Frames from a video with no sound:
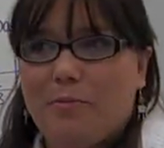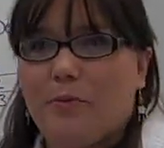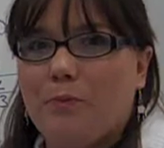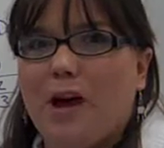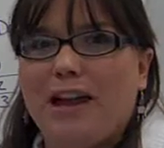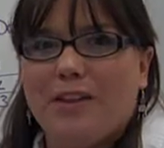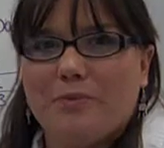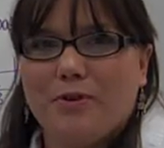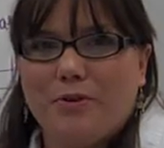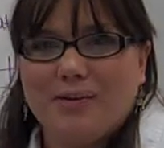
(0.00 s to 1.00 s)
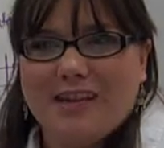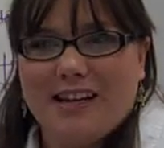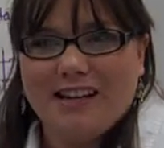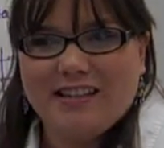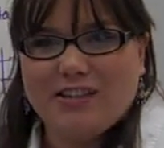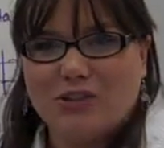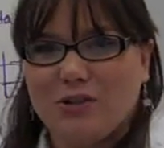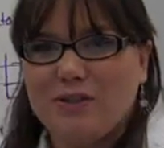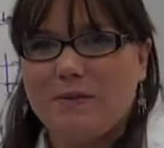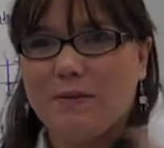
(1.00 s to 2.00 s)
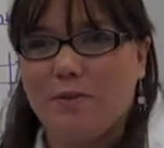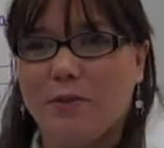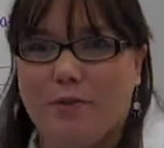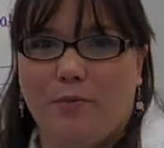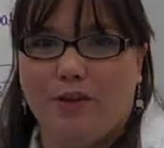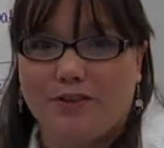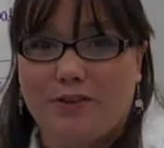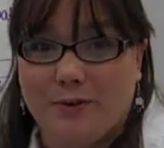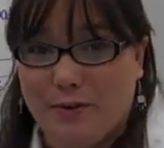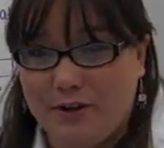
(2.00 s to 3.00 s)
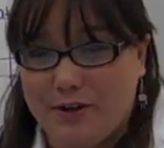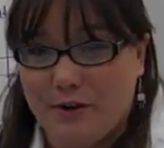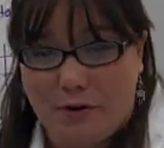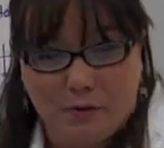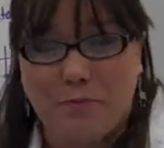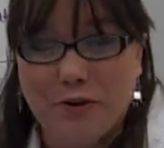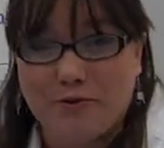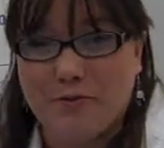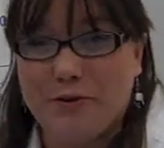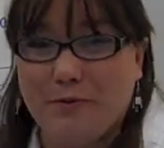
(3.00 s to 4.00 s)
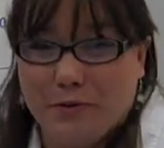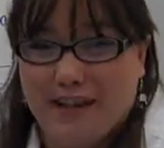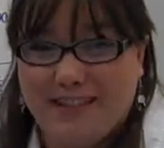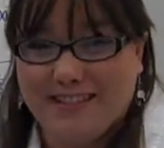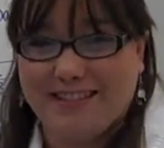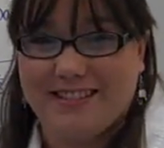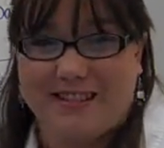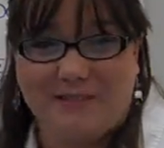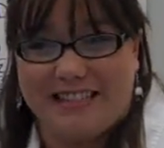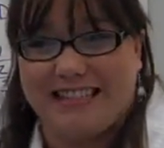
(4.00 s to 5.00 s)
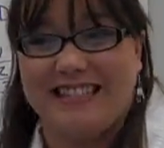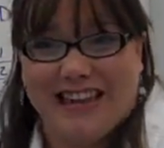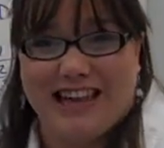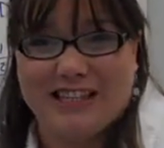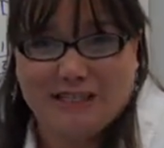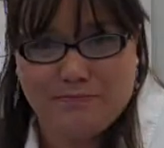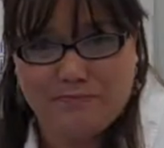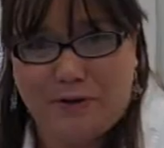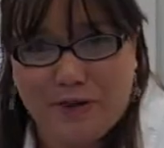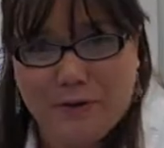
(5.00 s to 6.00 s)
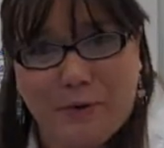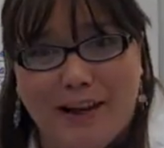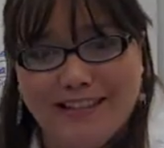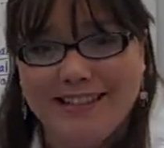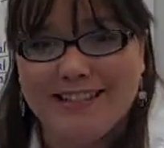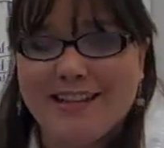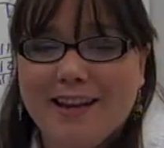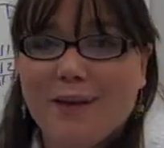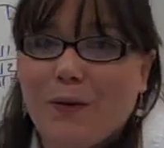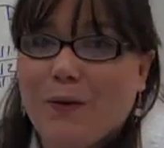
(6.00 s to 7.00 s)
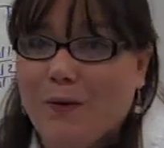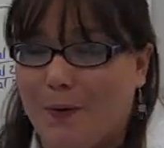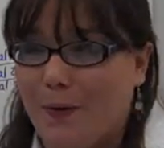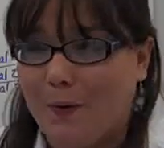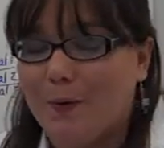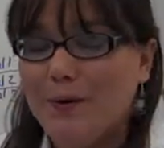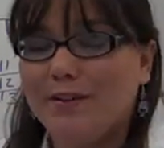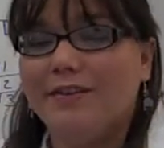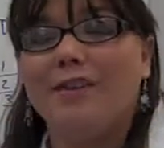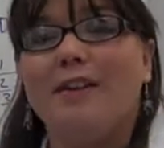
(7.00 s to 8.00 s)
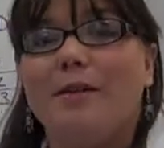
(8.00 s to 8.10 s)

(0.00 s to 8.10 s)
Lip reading: But why in the world would scientists do something more than once? Do you want to do your homework more than once? Do you want to take a test more than once? No.